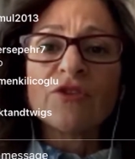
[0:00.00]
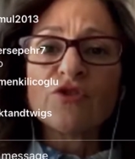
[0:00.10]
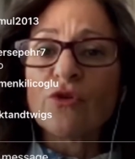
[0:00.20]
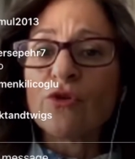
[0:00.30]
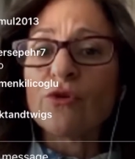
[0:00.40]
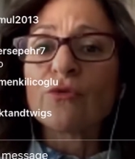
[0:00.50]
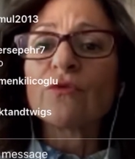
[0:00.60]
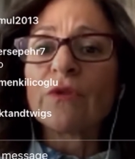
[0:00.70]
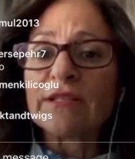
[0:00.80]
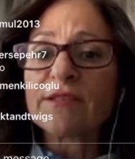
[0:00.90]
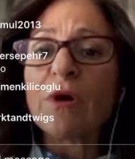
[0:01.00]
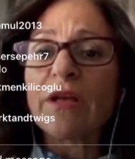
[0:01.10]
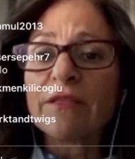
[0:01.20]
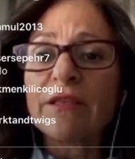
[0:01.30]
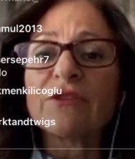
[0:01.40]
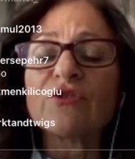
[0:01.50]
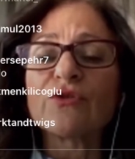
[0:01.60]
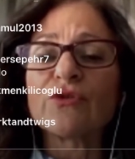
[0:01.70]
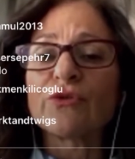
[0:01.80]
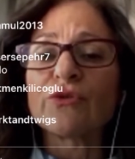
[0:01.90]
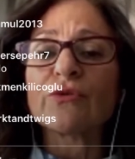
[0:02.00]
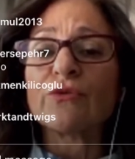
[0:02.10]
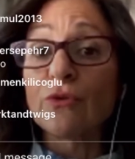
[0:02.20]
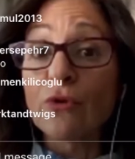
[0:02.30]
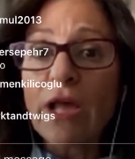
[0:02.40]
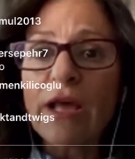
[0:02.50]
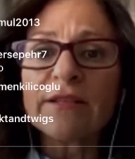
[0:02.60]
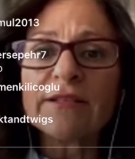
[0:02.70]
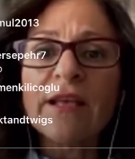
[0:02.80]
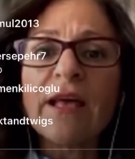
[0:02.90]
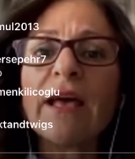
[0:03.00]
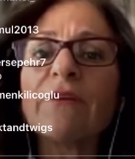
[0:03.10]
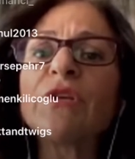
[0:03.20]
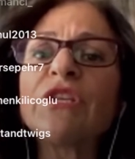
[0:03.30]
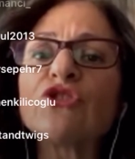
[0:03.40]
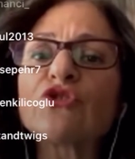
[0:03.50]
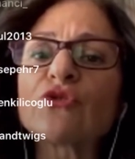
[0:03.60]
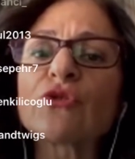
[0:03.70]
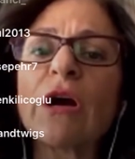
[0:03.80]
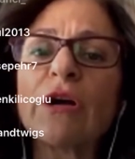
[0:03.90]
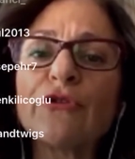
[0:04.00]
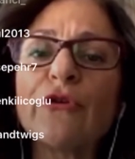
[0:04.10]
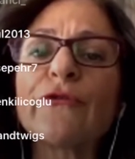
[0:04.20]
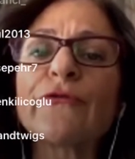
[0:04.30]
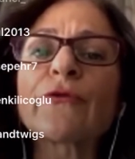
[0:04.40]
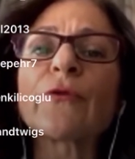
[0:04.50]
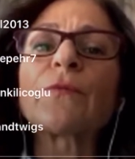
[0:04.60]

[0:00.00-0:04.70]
So that's one thing to look at. And we need to kind of